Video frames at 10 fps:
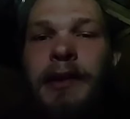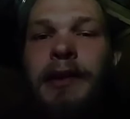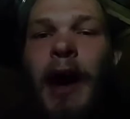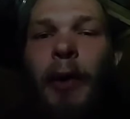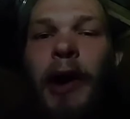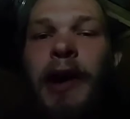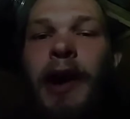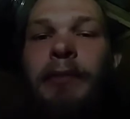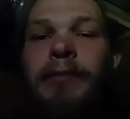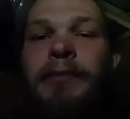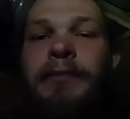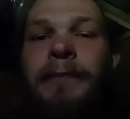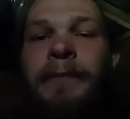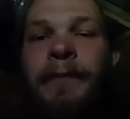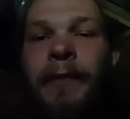Now I am,
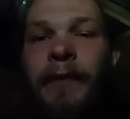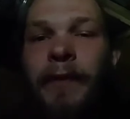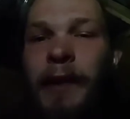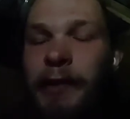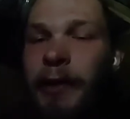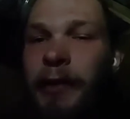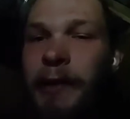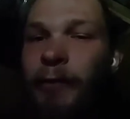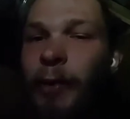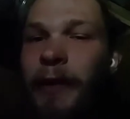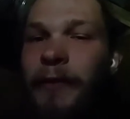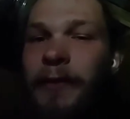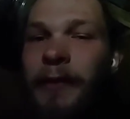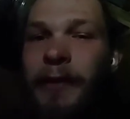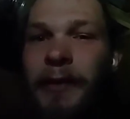said a growly voice.